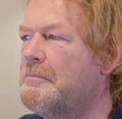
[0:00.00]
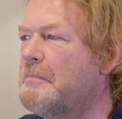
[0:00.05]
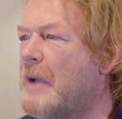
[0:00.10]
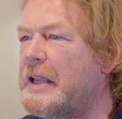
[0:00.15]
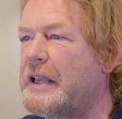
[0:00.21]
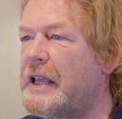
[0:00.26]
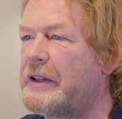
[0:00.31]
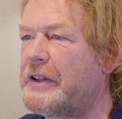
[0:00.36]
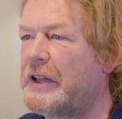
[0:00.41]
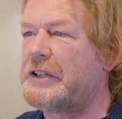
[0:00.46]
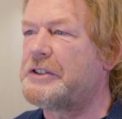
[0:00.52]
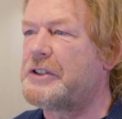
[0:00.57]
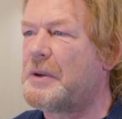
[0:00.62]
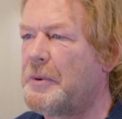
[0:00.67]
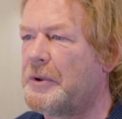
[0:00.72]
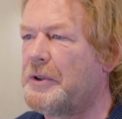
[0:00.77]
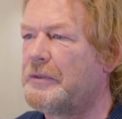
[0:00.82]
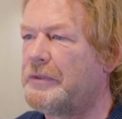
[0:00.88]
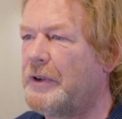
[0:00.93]
making things
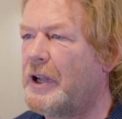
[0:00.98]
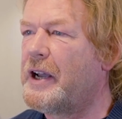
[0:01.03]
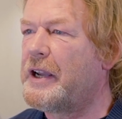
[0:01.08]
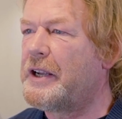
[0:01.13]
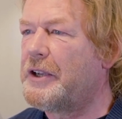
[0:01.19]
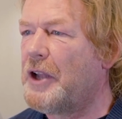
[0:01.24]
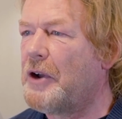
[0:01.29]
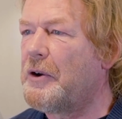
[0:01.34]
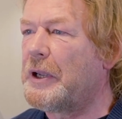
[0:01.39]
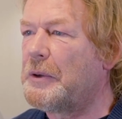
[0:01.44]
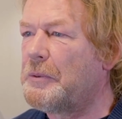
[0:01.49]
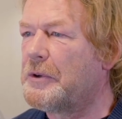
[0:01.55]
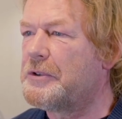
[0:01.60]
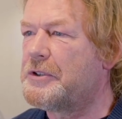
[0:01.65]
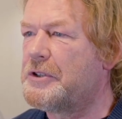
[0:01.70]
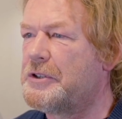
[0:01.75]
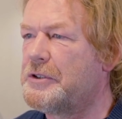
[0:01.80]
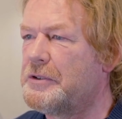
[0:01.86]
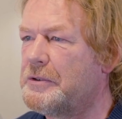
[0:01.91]
up on the fly, knowing
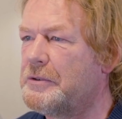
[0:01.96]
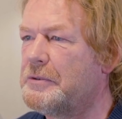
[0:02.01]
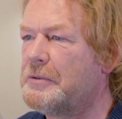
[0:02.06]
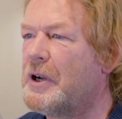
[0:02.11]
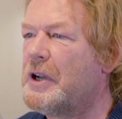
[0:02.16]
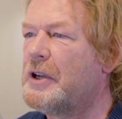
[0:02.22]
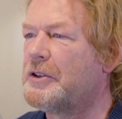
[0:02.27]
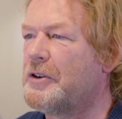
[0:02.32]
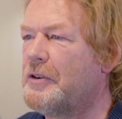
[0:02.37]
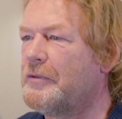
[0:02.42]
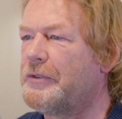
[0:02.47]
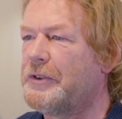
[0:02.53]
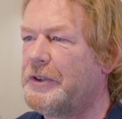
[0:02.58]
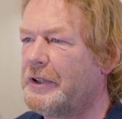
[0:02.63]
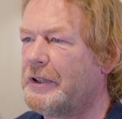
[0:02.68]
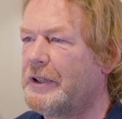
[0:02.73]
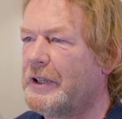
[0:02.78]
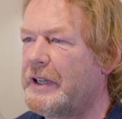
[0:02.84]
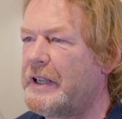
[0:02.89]
what to do
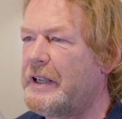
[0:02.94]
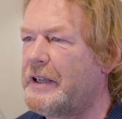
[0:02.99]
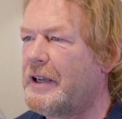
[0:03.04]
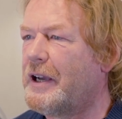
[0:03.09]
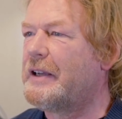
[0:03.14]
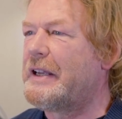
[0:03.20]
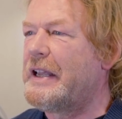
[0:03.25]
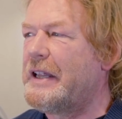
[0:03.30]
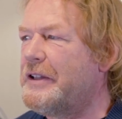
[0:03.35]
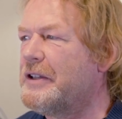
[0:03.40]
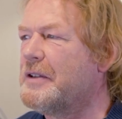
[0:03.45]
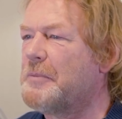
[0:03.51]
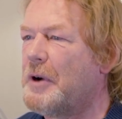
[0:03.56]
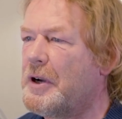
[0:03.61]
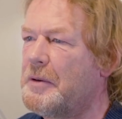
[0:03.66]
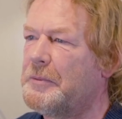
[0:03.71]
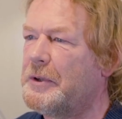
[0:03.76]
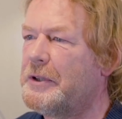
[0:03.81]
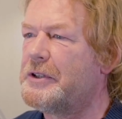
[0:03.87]
confidently in the
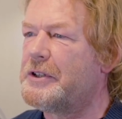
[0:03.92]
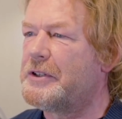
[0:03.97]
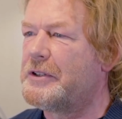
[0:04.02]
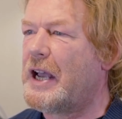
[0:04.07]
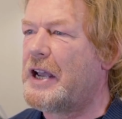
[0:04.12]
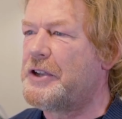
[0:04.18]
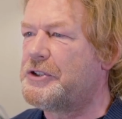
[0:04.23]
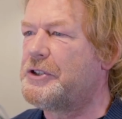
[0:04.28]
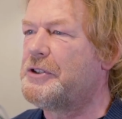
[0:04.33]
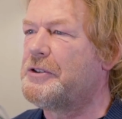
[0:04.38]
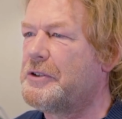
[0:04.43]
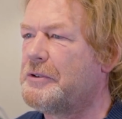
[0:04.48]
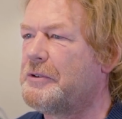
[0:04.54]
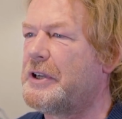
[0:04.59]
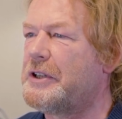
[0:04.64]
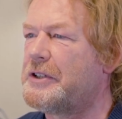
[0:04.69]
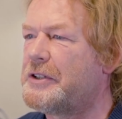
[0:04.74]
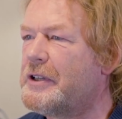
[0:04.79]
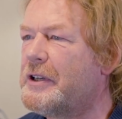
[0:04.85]
moment as you
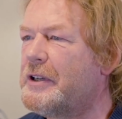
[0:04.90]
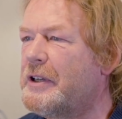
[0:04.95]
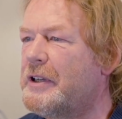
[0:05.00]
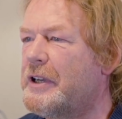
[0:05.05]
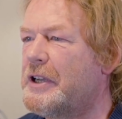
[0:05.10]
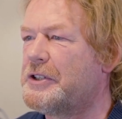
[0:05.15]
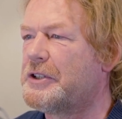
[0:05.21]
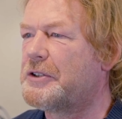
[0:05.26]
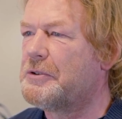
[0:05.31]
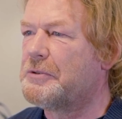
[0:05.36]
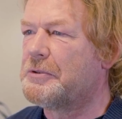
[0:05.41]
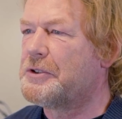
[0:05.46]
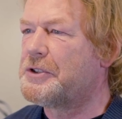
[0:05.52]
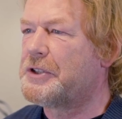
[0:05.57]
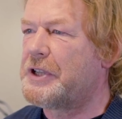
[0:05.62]
do it is a core